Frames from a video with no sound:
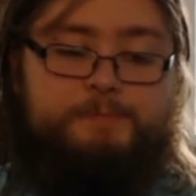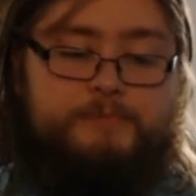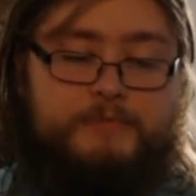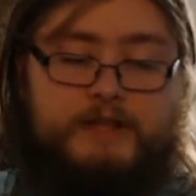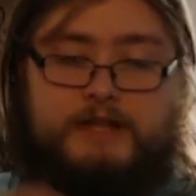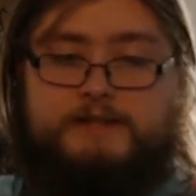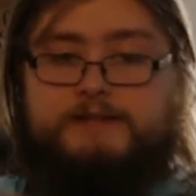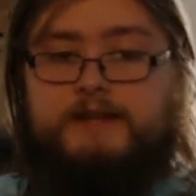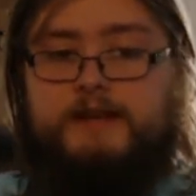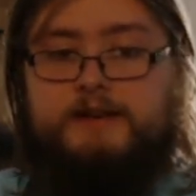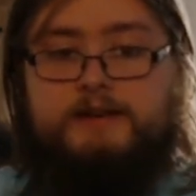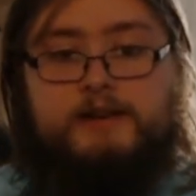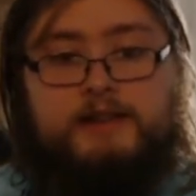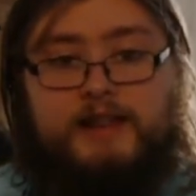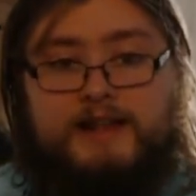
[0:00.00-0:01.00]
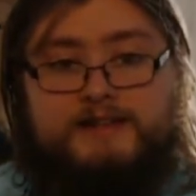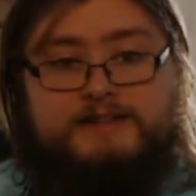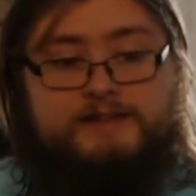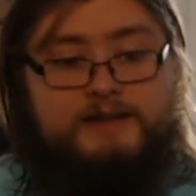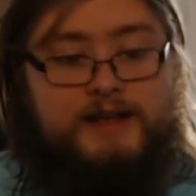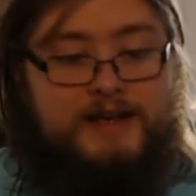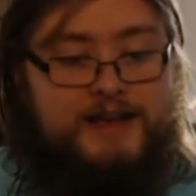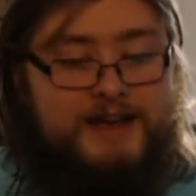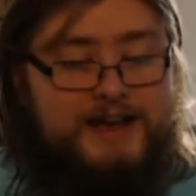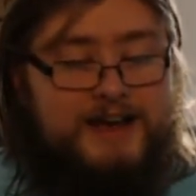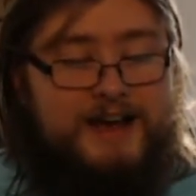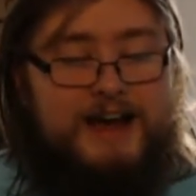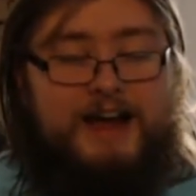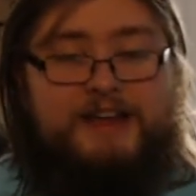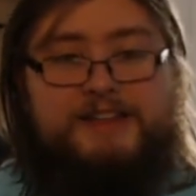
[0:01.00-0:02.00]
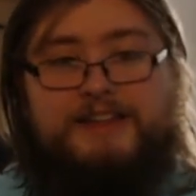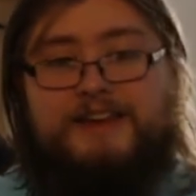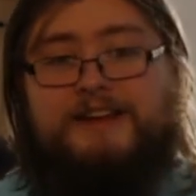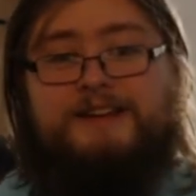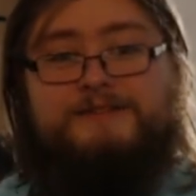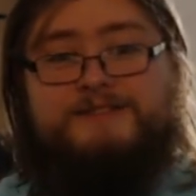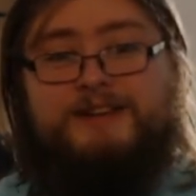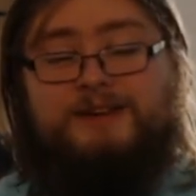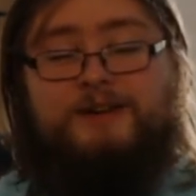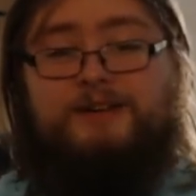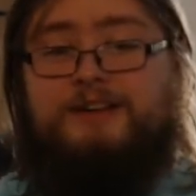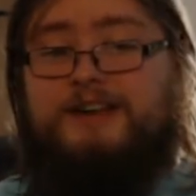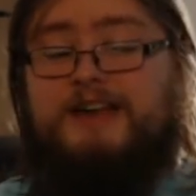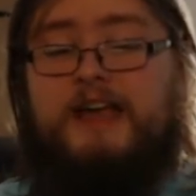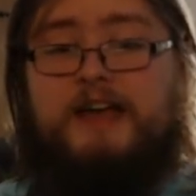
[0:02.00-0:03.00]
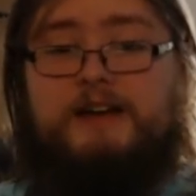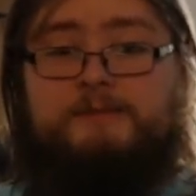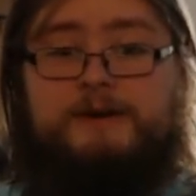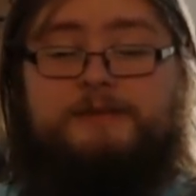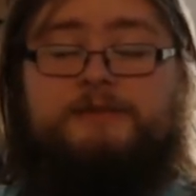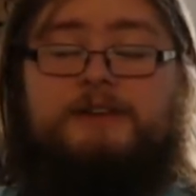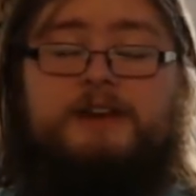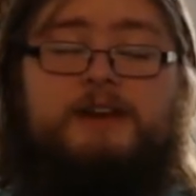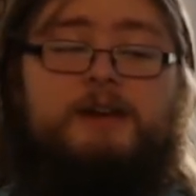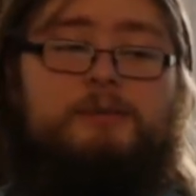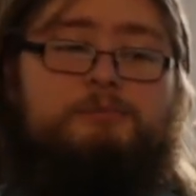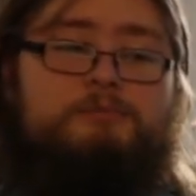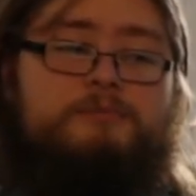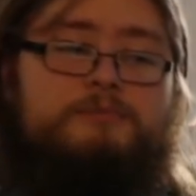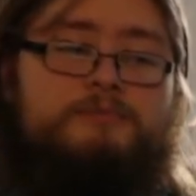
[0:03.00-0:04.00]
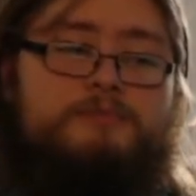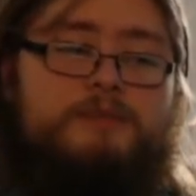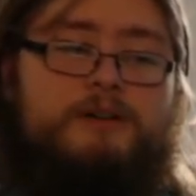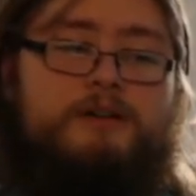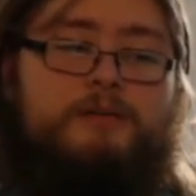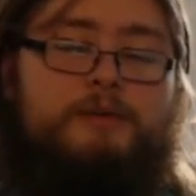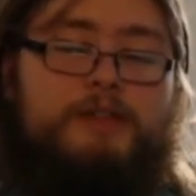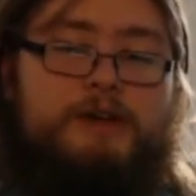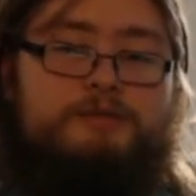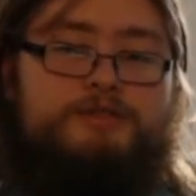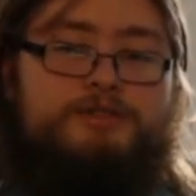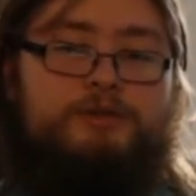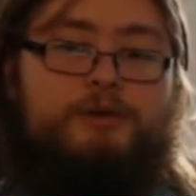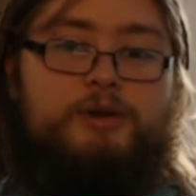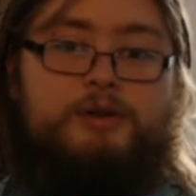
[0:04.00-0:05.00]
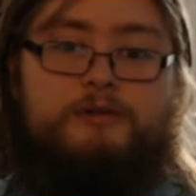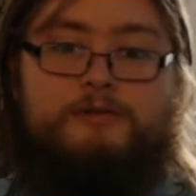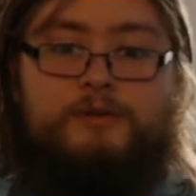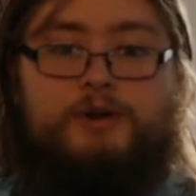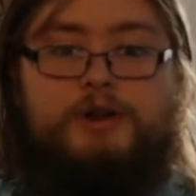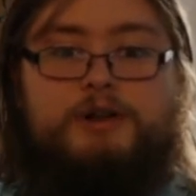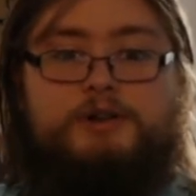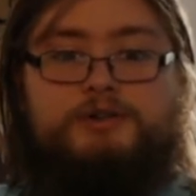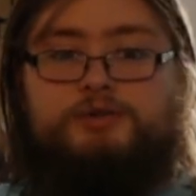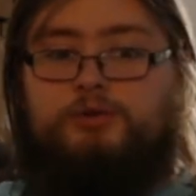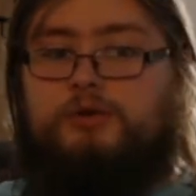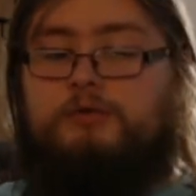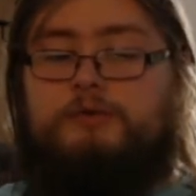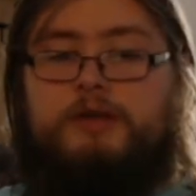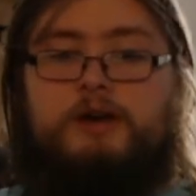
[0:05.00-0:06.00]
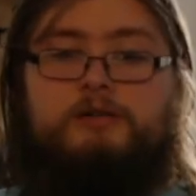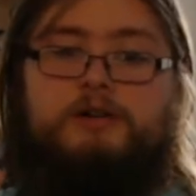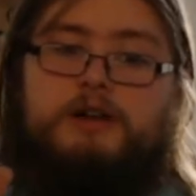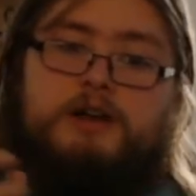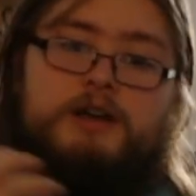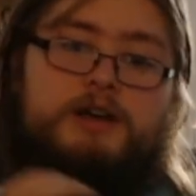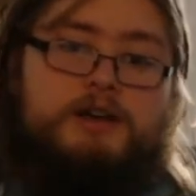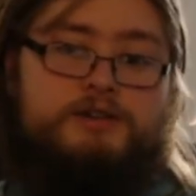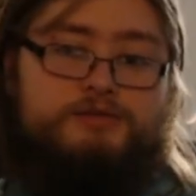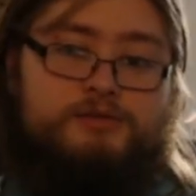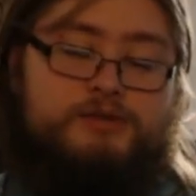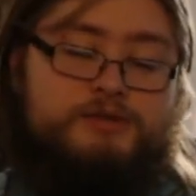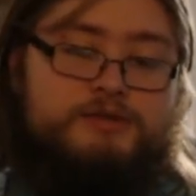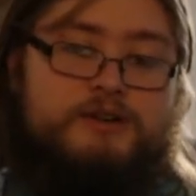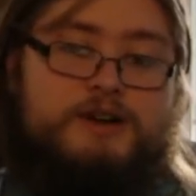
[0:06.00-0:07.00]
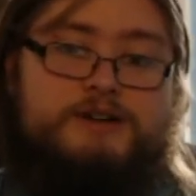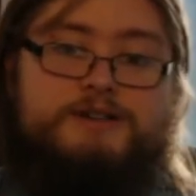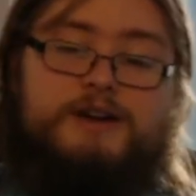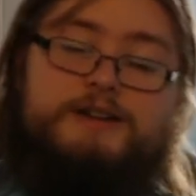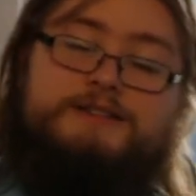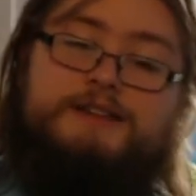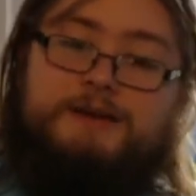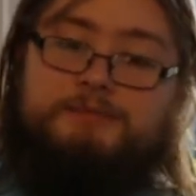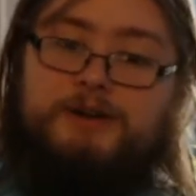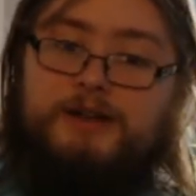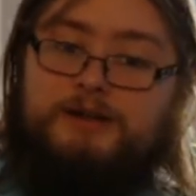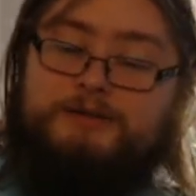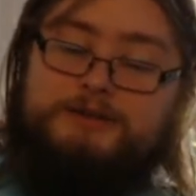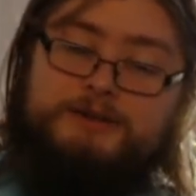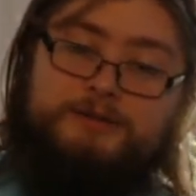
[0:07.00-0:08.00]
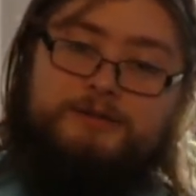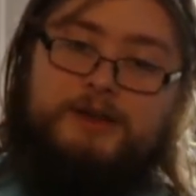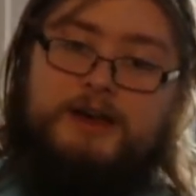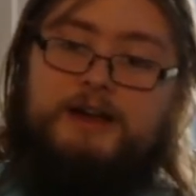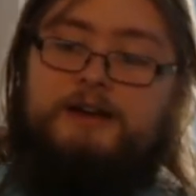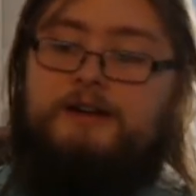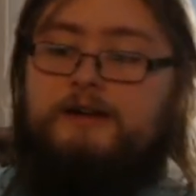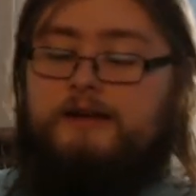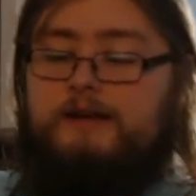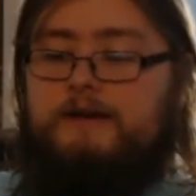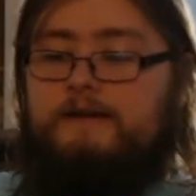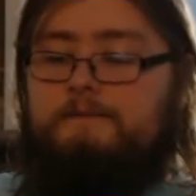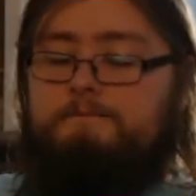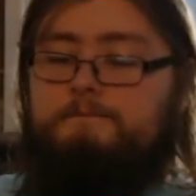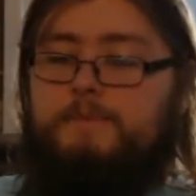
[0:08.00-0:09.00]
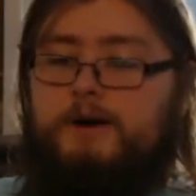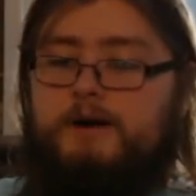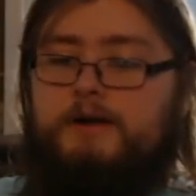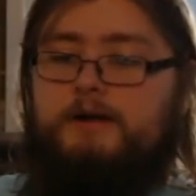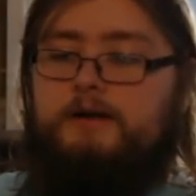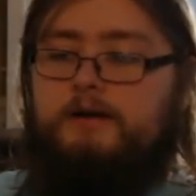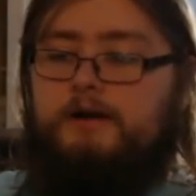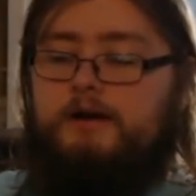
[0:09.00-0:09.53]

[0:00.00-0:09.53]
That said, I think I've said all I can about the game without showing you footage or without showing you screenshots, and I'm not allowed to do that. But